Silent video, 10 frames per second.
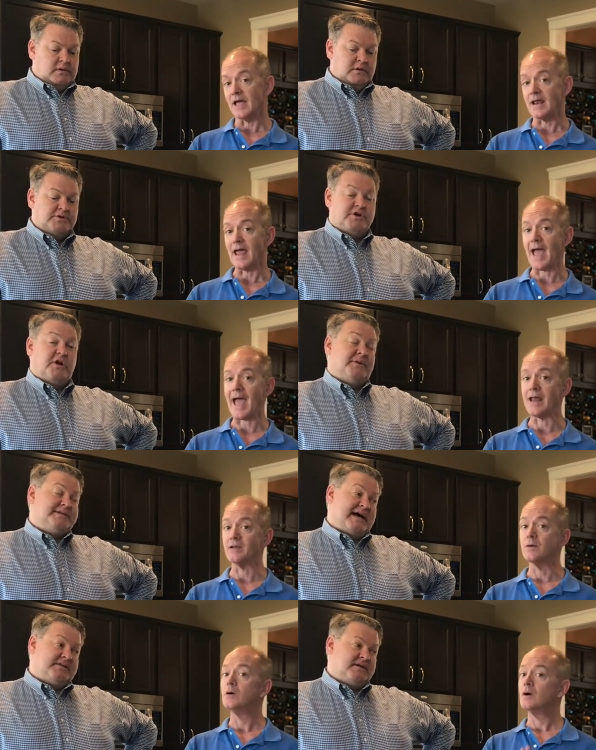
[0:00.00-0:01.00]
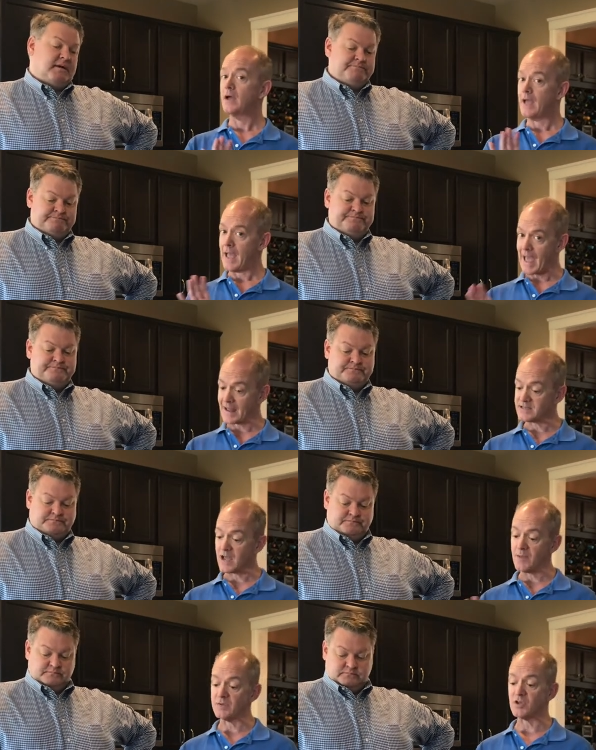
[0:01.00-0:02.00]
Speaker 1: and add, add, time. Add
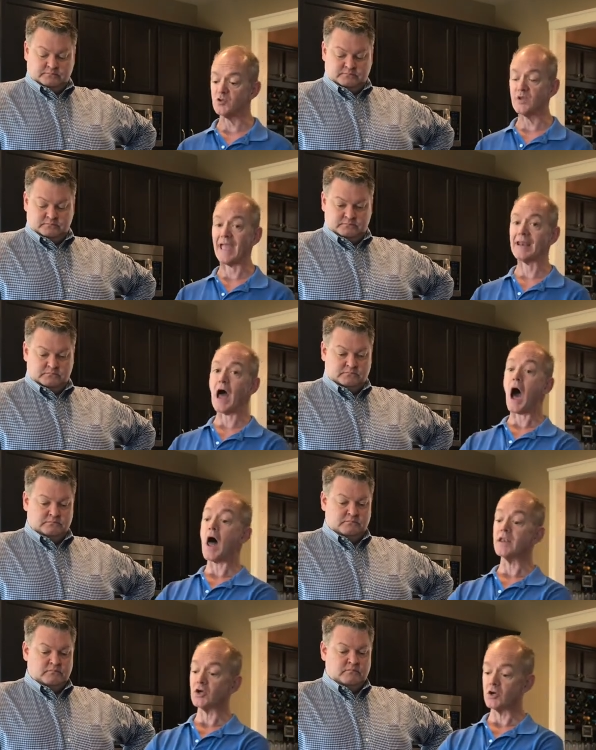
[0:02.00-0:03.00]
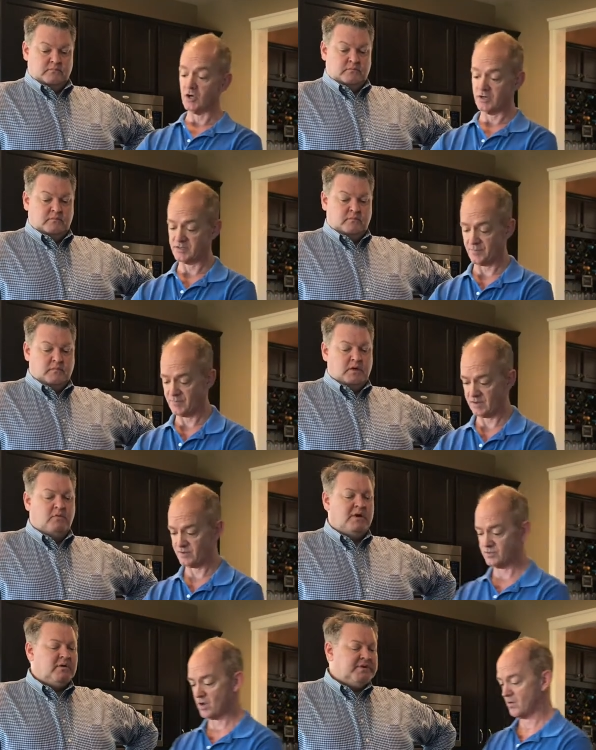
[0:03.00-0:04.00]
time because you can't uncook something.
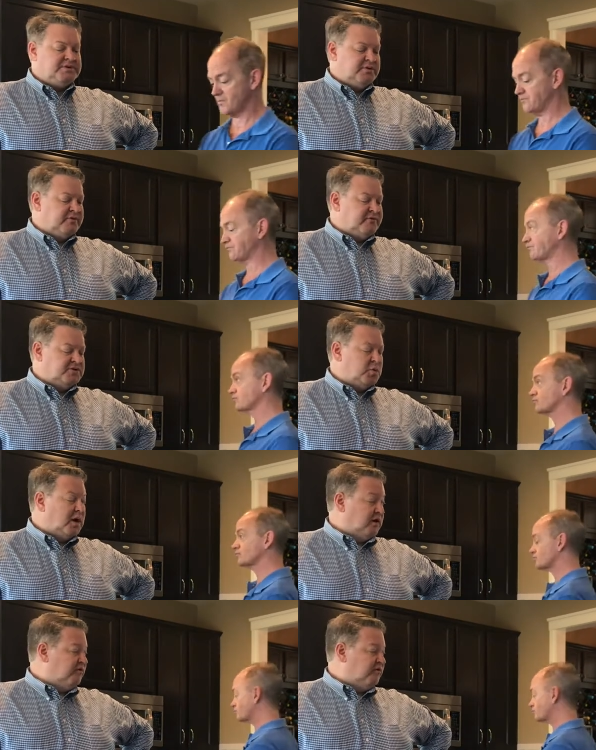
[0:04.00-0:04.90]
Why so, don't we
Speaker 2: do it for 12?